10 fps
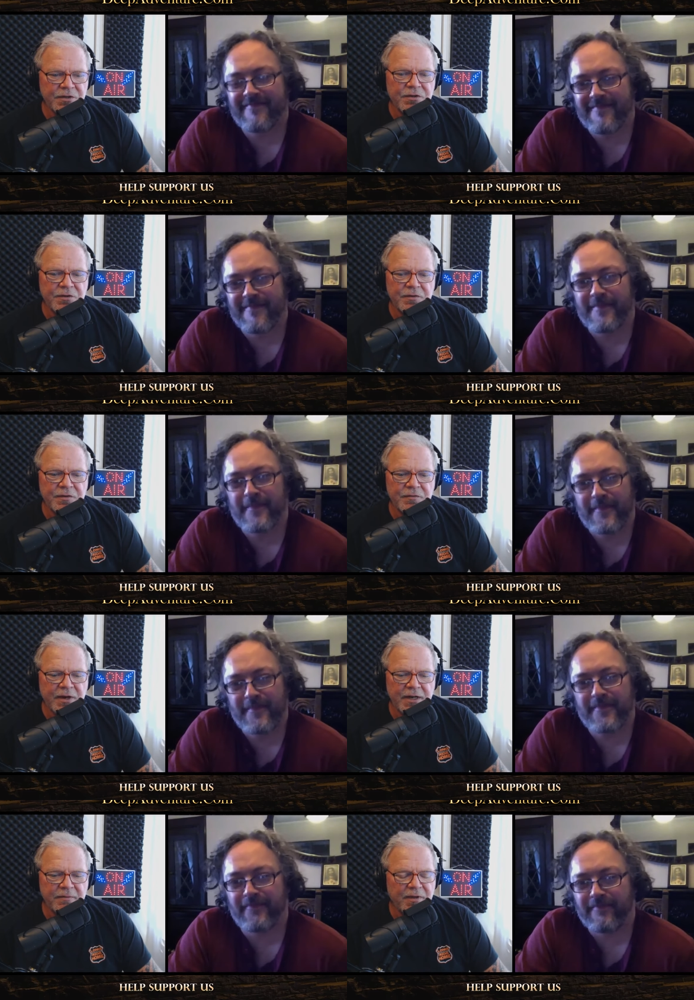Speaker 1: you're
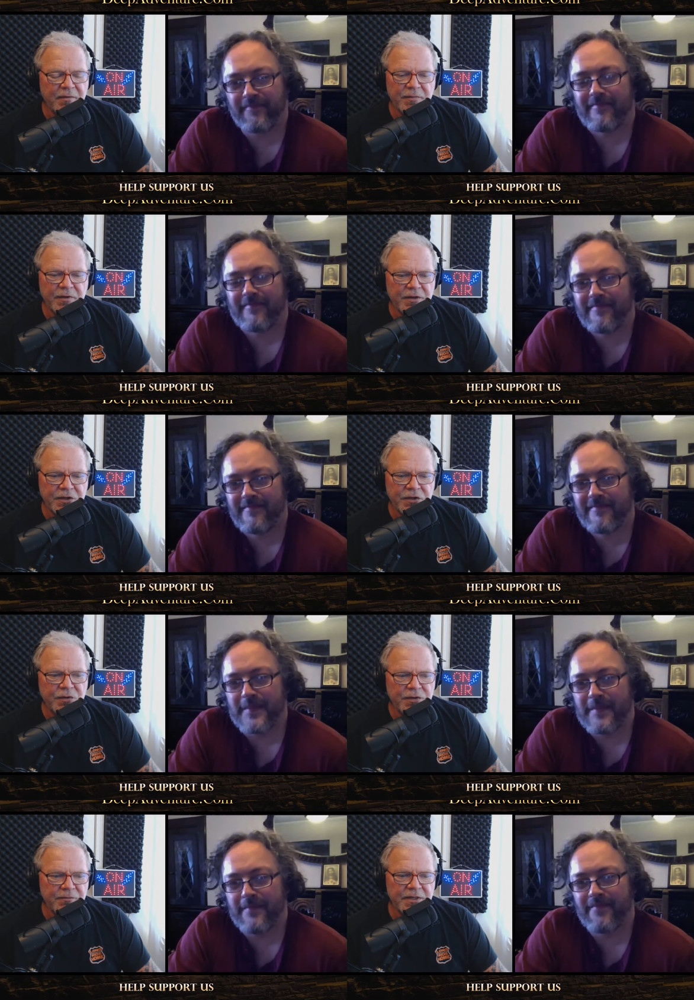Rocky Balboa.
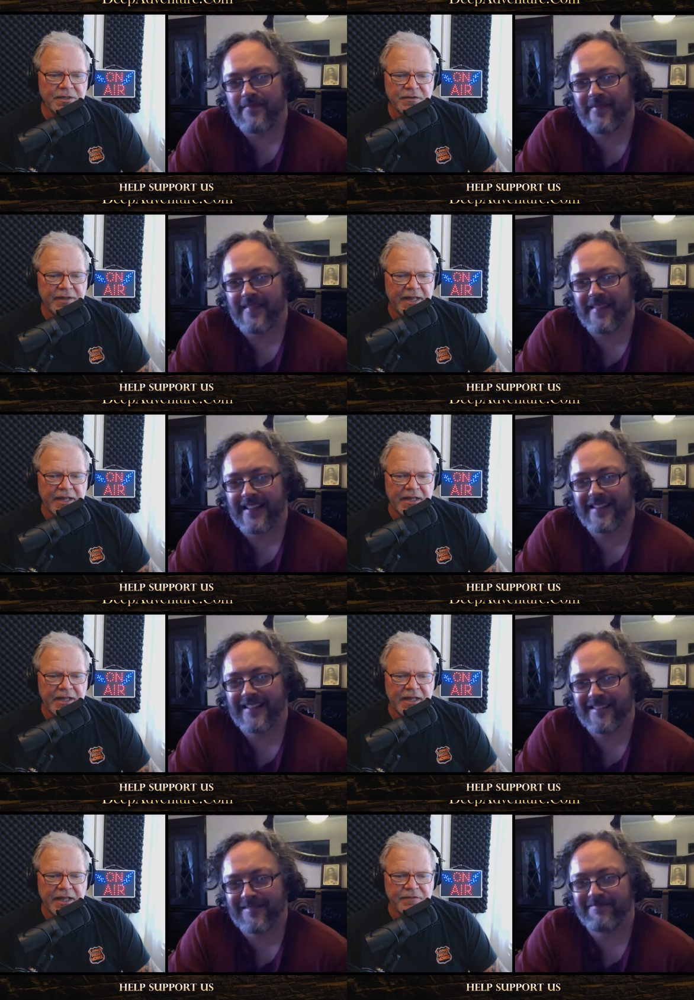You're in the middle of a
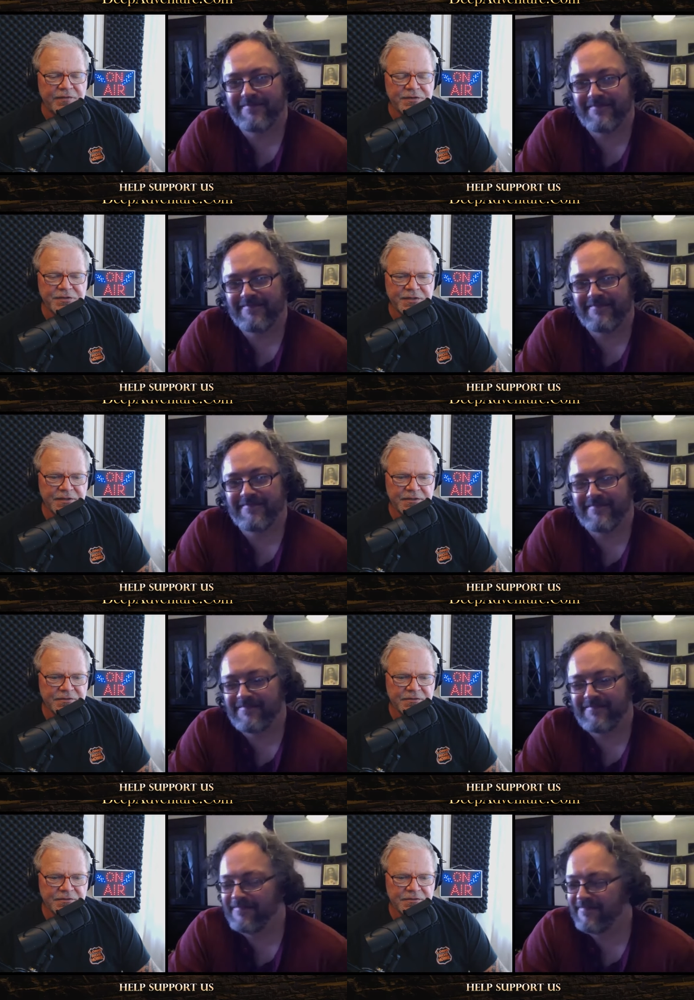adversity.
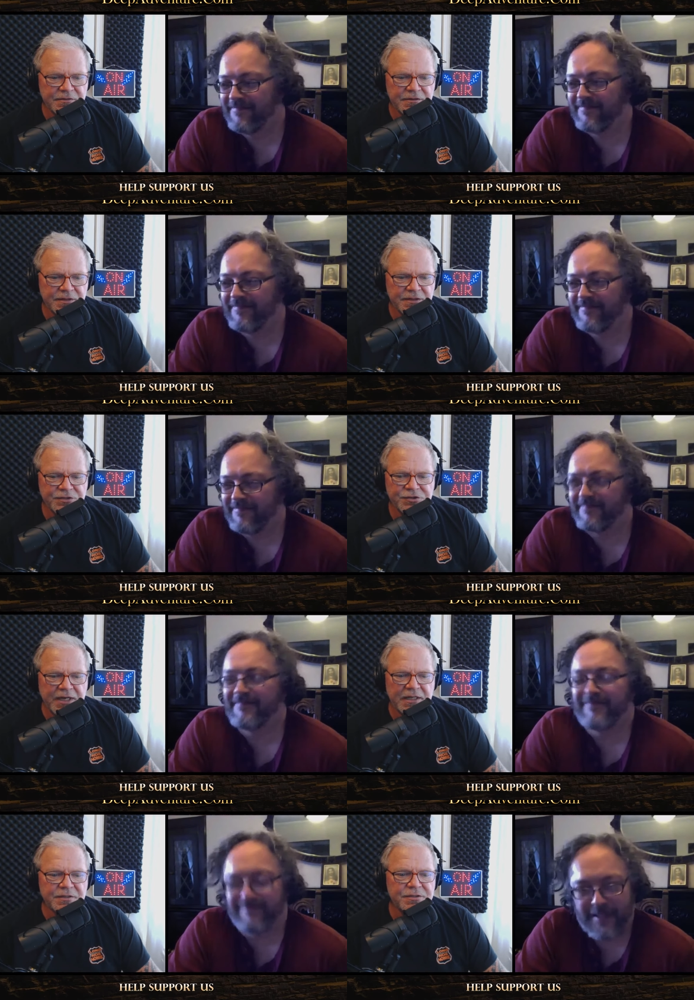It's a
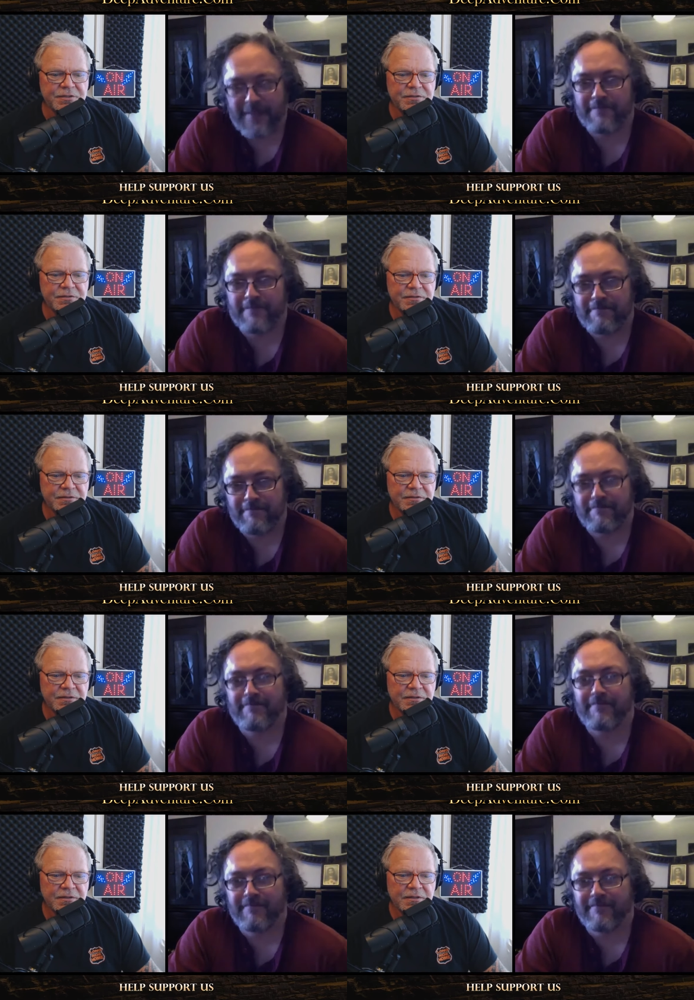challenge.
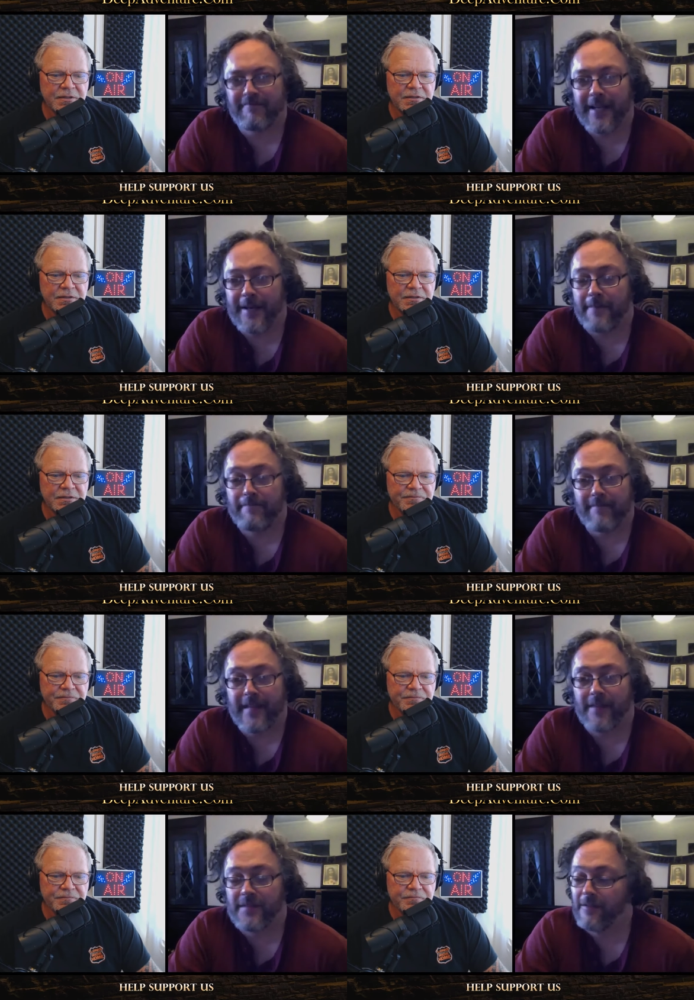
Speaker 2: Yeah,
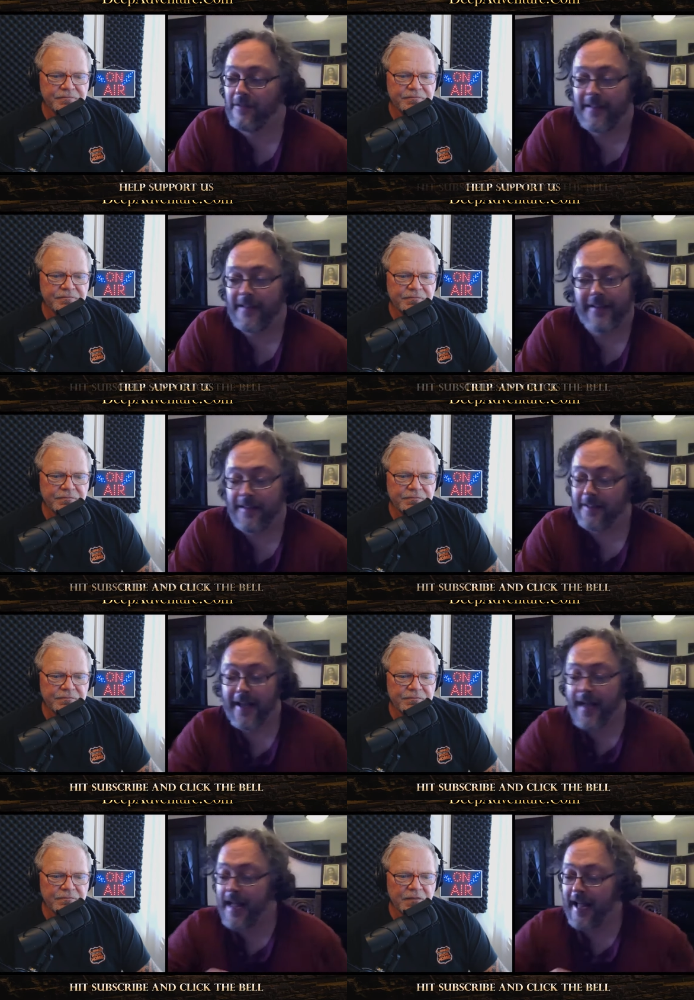absolutely. It, it,
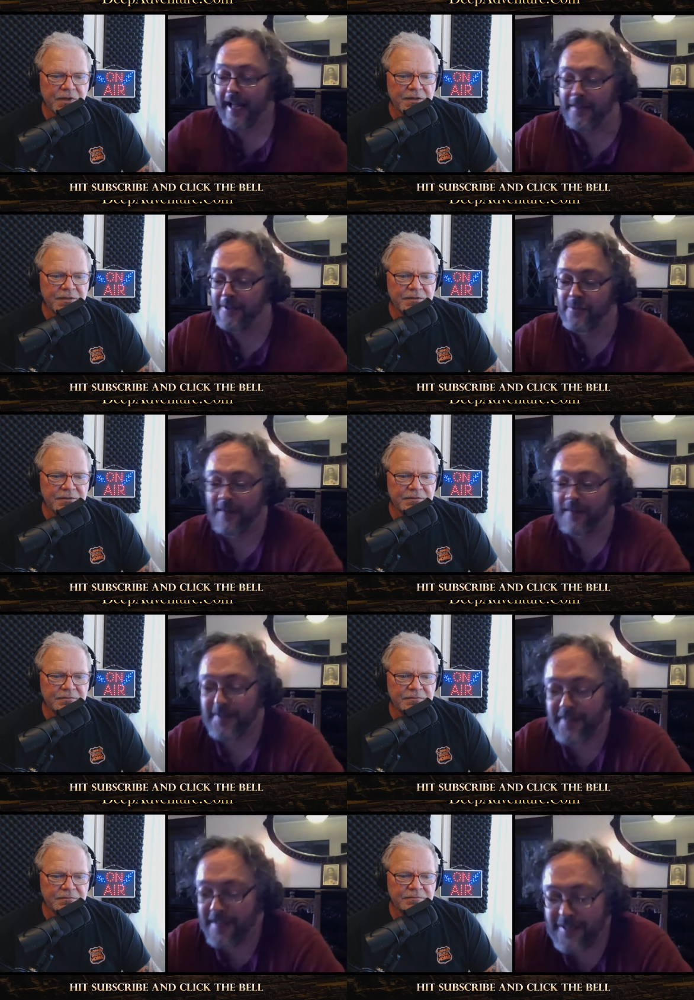it's one of these
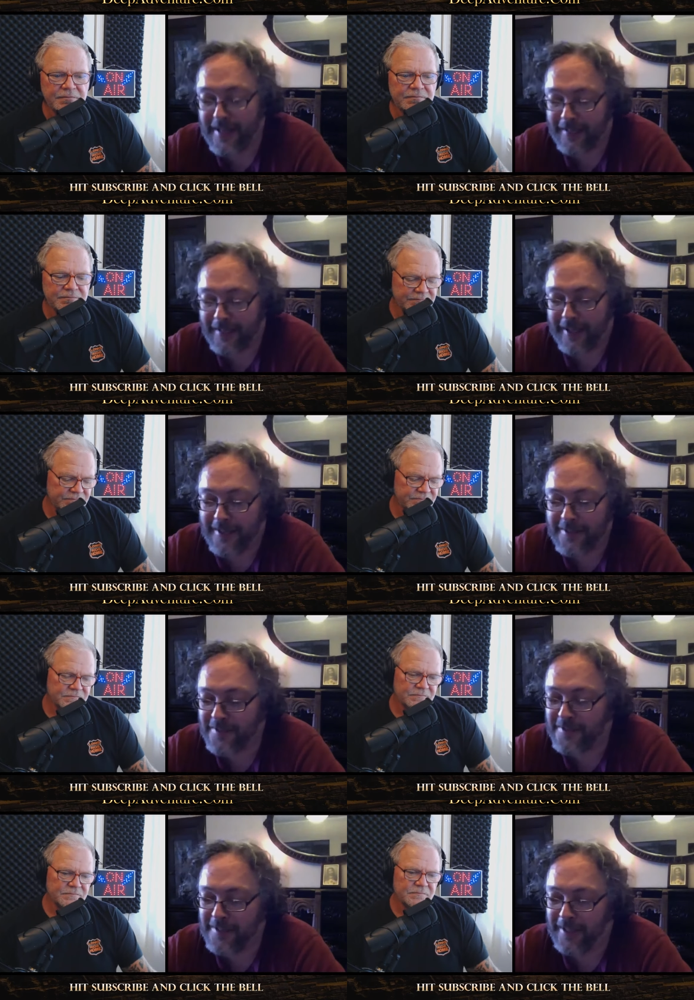things that
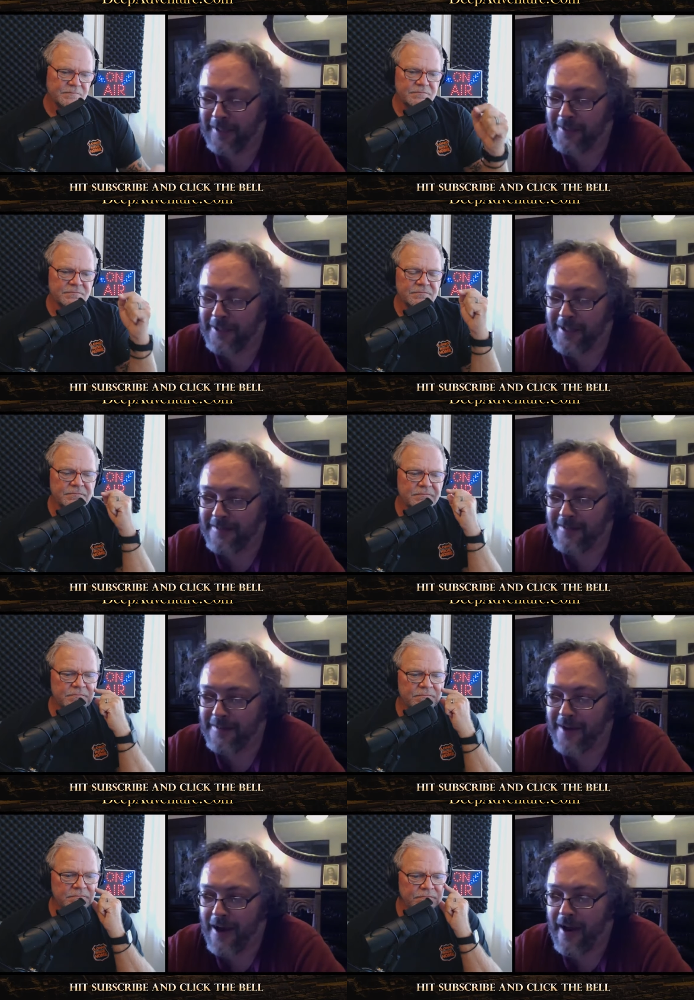it's, you know, you can.
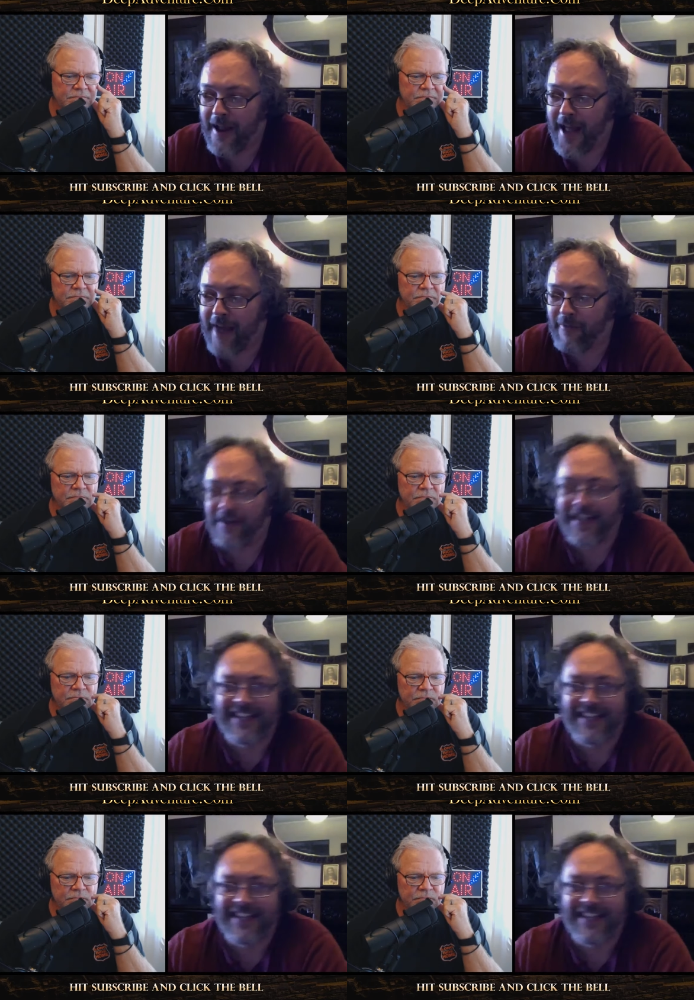Everybody can take